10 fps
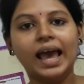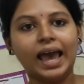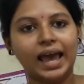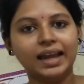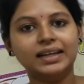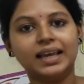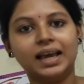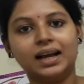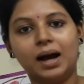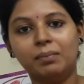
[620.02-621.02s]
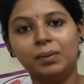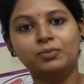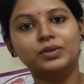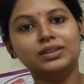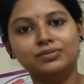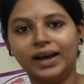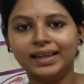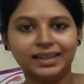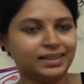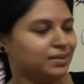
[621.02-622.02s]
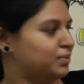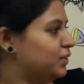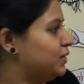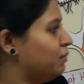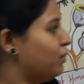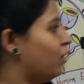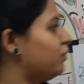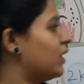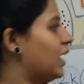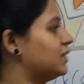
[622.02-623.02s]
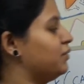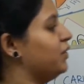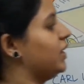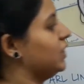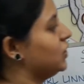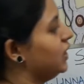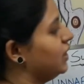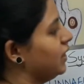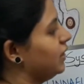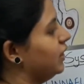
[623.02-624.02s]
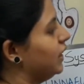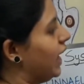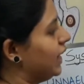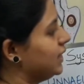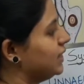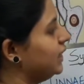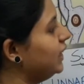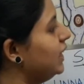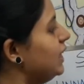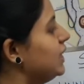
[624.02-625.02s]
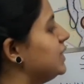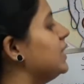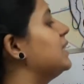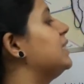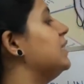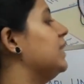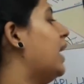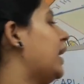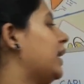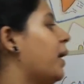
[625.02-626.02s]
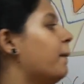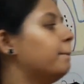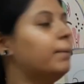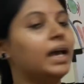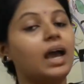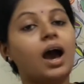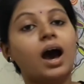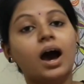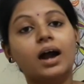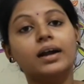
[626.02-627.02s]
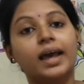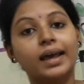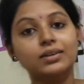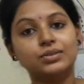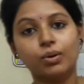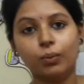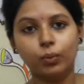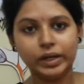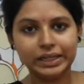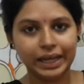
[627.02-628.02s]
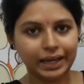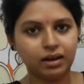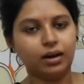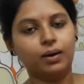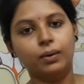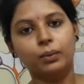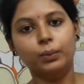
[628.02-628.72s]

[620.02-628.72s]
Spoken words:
and come up with five kingdom system of classification in the year 1969 by R.H. Whittaker,